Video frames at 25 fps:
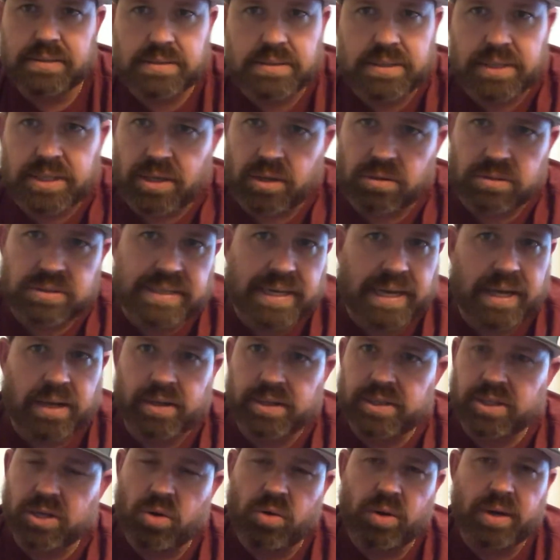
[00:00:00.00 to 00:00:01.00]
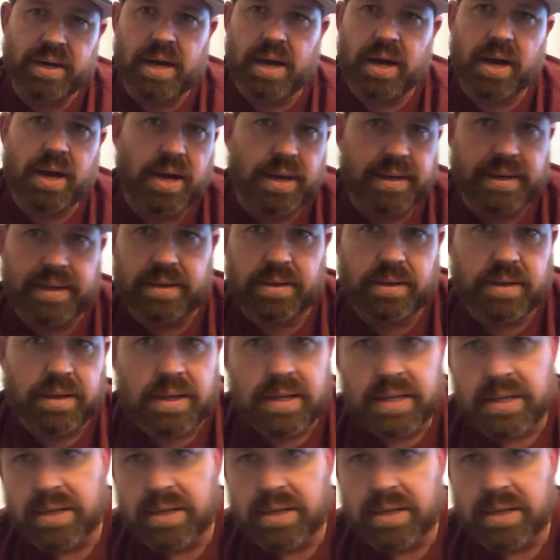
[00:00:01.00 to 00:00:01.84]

of telling going on and